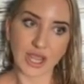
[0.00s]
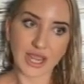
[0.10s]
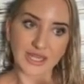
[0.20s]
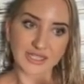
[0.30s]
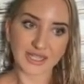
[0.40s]

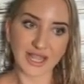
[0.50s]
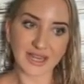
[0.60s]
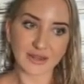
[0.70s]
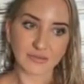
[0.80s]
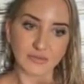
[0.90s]
It's
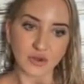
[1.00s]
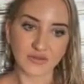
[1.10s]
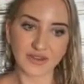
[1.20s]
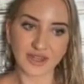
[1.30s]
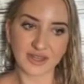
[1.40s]
like
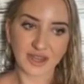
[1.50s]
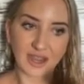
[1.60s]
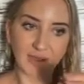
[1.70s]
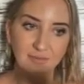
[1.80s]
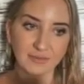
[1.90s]
moving
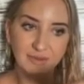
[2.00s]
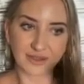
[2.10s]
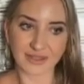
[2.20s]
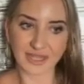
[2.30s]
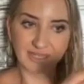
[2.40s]

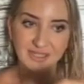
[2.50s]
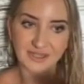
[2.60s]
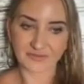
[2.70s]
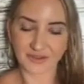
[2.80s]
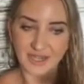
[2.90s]
things
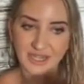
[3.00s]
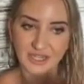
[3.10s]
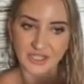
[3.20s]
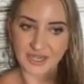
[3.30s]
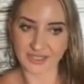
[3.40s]
different in a
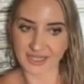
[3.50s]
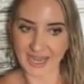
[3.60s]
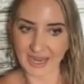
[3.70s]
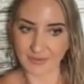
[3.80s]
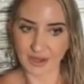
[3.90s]
chess
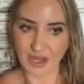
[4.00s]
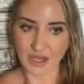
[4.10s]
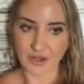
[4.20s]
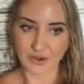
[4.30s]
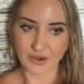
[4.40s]
game.
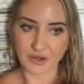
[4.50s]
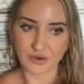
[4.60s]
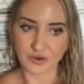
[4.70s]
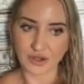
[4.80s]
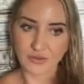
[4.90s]
You know, you're
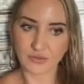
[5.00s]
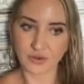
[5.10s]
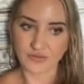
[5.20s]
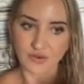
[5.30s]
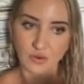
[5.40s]
not going to
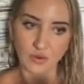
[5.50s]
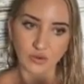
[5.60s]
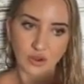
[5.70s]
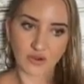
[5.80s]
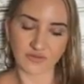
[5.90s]
move
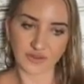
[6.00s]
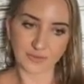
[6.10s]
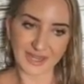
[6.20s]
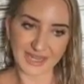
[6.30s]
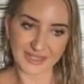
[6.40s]
all of the
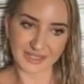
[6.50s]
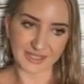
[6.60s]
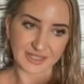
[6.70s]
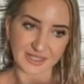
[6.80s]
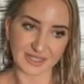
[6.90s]

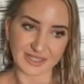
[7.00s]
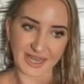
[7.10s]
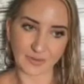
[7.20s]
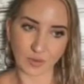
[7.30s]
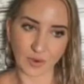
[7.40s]
pieces the
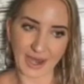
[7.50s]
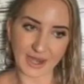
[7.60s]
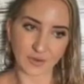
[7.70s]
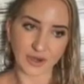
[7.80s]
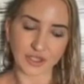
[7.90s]
same
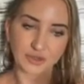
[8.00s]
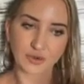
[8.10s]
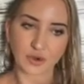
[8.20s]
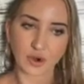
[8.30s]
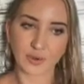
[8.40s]
way, otherwise you're
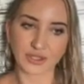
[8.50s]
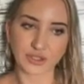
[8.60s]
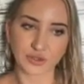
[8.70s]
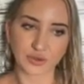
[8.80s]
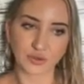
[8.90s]
not going
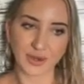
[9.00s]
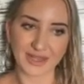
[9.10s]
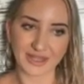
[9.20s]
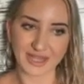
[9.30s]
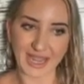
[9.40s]
to
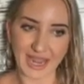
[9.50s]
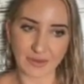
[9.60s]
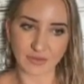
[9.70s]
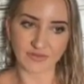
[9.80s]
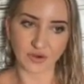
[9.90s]
win the
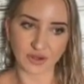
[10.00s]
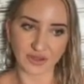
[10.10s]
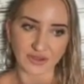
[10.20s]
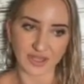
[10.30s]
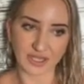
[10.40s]
game. You've got to
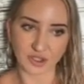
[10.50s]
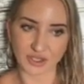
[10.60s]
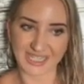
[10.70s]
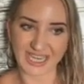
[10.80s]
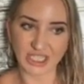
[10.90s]
think
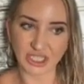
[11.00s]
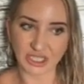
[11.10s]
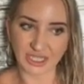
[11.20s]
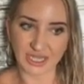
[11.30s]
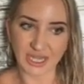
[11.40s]

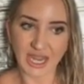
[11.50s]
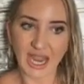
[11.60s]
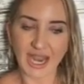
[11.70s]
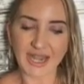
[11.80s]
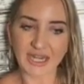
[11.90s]
strategically
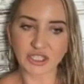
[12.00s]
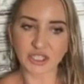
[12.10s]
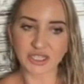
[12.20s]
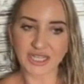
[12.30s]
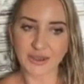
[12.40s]
and
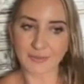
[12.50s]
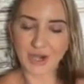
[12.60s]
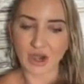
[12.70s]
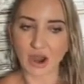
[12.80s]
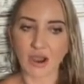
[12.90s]
actually
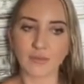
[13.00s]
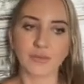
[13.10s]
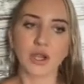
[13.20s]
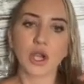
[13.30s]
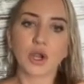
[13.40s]

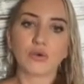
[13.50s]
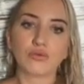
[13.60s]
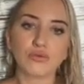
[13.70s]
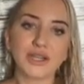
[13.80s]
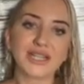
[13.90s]
become
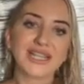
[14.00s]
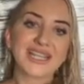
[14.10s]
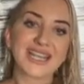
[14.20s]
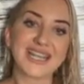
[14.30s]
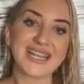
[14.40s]
really
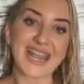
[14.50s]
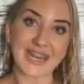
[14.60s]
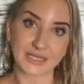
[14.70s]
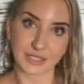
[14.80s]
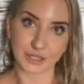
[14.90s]

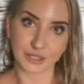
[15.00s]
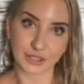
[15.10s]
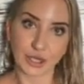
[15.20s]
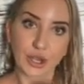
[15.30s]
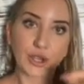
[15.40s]
connected
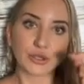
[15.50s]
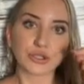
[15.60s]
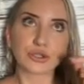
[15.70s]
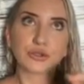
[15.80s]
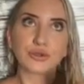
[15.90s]

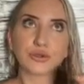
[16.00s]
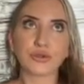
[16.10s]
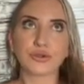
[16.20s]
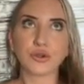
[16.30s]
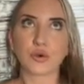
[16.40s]
to
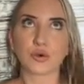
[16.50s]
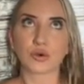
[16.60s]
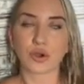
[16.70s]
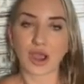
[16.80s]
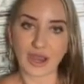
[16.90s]

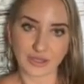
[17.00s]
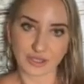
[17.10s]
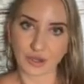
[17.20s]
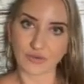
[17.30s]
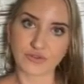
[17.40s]
your higher
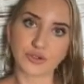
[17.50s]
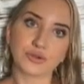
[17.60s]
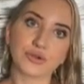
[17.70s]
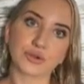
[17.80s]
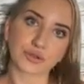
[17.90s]
self, to
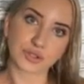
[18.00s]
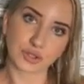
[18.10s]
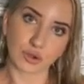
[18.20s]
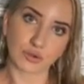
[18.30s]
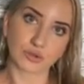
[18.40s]
your
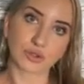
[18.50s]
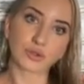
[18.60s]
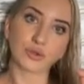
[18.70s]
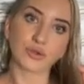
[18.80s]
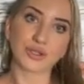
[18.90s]
soul,
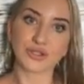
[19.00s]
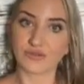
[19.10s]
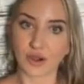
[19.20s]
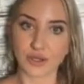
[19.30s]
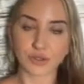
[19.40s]
to the
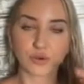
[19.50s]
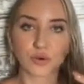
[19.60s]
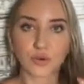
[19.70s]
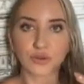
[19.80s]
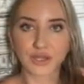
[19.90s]
divine, to
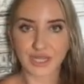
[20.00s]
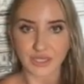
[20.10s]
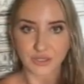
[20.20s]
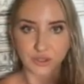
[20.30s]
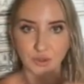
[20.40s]
all that
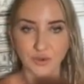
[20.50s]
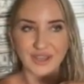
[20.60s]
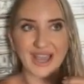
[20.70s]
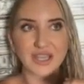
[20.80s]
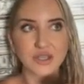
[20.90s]
is, so
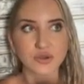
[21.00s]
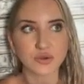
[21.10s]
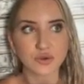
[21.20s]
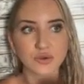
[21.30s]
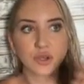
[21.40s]
that
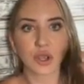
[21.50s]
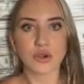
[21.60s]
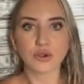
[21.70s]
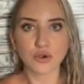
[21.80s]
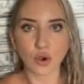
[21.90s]
you
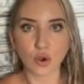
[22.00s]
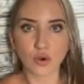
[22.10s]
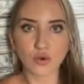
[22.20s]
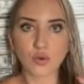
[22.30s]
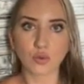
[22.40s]

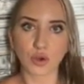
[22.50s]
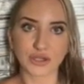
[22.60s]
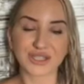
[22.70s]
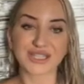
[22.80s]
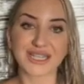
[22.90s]
know
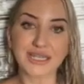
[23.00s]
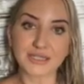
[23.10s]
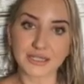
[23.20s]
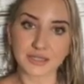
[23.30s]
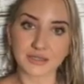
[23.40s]
what
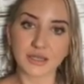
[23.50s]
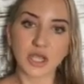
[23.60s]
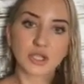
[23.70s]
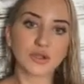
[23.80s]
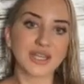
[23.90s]
season
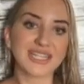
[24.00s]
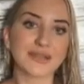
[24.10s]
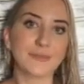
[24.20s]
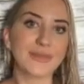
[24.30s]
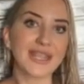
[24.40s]
you need
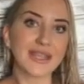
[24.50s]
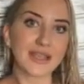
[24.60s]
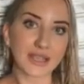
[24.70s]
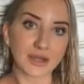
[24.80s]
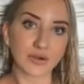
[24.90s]
to be
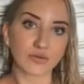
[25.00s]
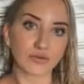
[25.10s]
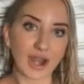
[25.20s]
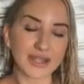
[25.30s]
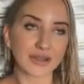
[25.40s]
in
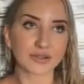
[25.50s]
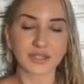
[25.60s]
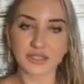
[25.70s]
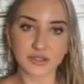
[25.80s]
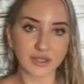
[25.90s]
right now. So
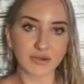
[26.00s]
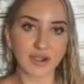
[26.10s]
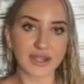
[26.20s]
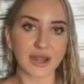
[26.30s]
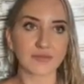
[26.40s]
let's do that
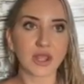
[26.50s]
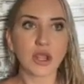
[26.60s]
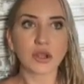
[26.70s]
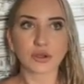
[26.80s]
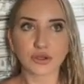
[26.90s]
right now.
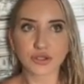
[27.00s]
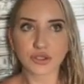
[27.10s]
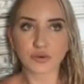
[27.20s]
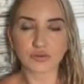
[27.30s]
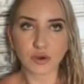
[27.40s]

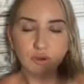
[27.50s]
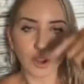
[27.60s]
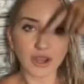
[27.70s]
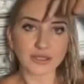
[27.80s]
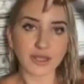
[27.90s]
Roll your
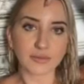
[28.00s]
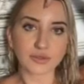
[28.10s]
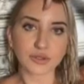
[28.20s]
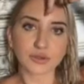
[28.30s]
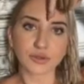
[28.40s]
eyes up
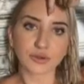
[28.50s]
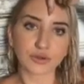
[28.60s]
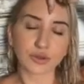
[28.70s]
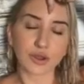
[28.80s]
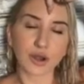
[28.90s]
to your
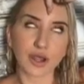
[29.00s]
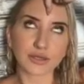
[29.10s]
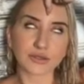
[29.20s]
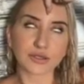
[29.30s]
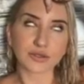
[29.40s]
third eye.
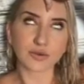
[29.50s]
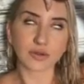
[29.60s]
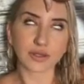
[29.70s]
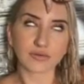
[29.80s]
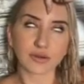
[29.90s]
So just
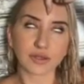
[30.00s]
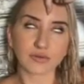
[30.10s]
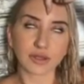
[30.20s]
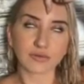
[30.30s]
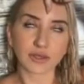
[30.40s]

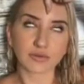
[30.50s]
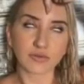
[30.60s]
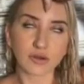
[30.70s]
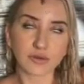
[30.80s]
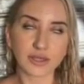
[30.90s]

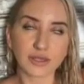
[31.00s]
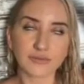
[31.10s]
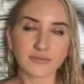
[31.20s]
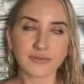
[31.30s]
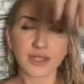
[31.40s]

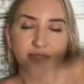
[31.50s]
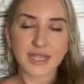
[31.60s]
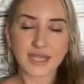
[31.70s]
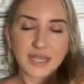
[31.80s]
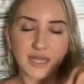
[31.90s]
rolling.
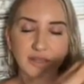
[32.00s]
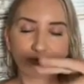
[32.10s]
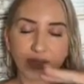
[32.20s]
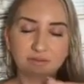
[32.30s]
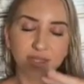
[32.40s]
Take in
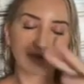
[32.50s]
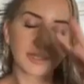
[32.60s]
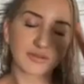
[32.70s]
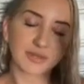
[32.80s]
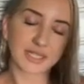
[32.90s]
3 really,
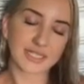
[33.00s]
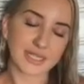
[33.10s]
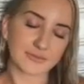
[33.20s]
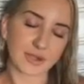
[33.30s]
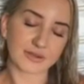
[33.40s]
really, really
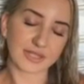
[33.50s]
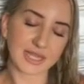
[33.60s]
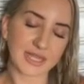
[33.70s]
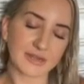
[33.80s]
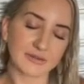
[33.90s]
deep breaths
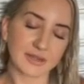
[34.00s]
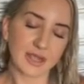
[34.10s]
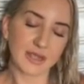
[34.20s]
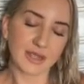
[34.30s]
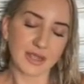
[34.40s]
in.
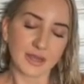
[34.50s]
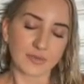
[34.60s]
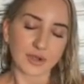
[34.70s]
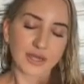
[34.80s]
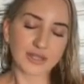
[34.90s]

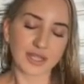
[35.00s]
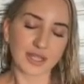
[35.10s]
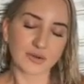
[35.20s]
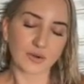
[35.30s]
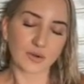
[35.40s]
Breathing
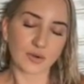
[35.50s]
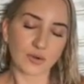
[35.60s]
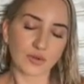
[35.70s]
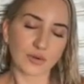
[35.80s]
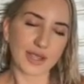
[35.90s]
in
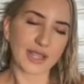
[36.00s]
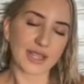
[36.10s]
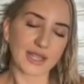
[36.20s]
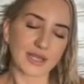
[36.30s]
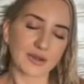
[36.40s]
all the way
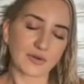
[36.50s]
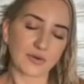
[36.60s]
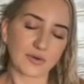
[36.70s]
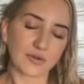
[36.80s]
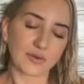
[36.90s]

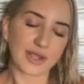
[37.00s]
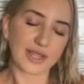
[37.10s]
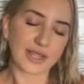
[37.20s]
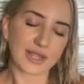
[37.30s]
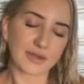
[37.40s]

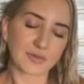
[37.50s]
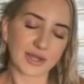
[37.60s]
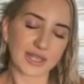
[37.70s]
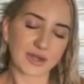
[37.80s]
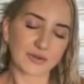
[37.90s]
in,
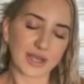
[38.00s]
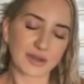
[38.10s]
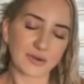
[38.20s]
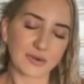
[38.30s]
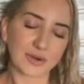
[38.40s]
breathing in all
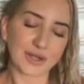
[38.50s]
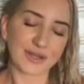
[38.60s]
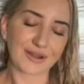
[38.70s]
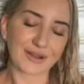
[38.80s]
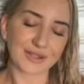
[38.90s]
that good
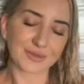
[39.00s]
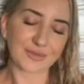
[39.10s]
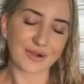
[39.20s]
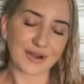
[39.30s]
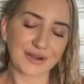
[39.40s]
ass
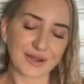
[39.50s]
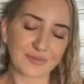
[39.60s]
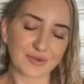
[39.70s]
prana.